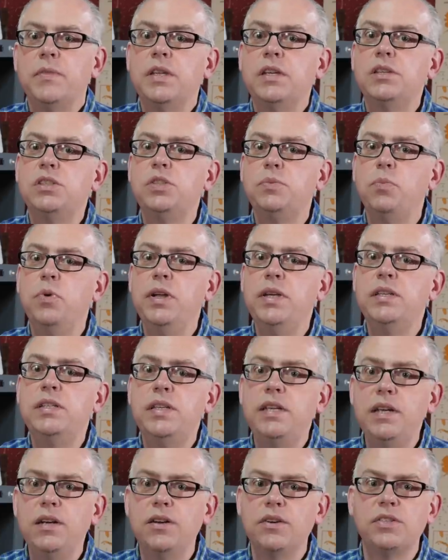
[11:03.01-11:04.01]
You know, spring
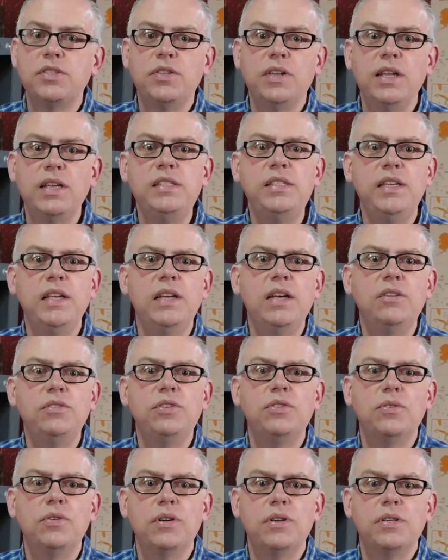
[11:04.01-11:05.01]
is here, so let's get
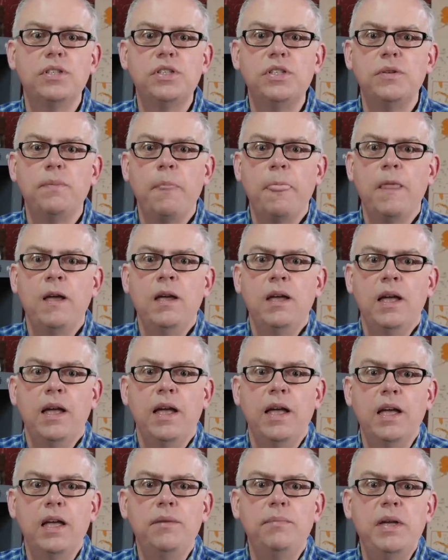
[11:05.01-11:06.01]
outdoors
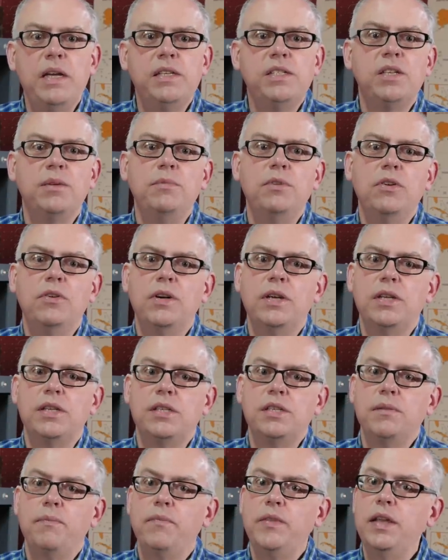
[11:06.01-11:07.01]
and make some
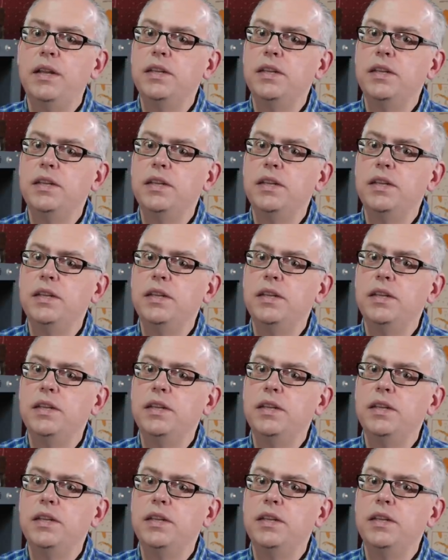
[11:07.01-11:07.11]
noise.